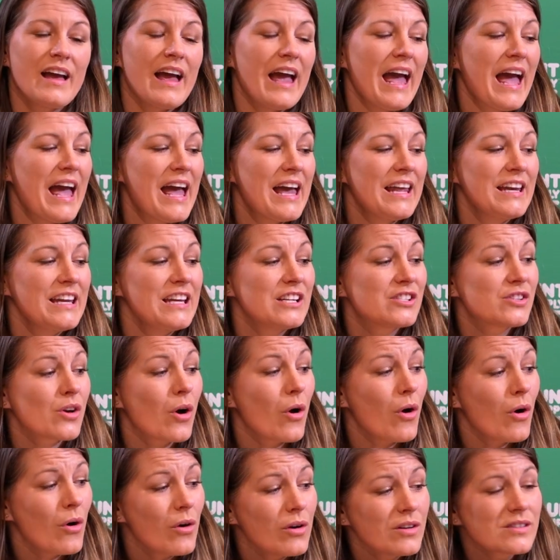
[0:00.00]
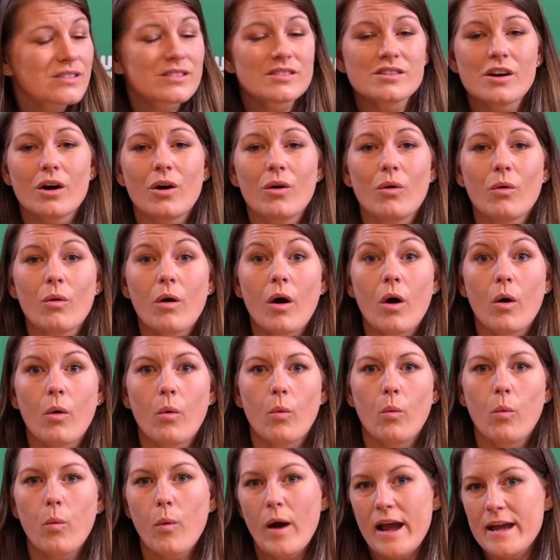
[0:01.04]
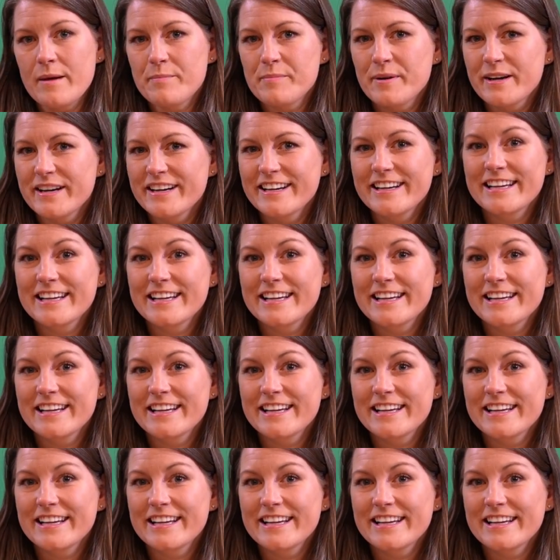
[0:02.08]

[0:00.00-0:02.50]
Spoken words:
And it's also wipe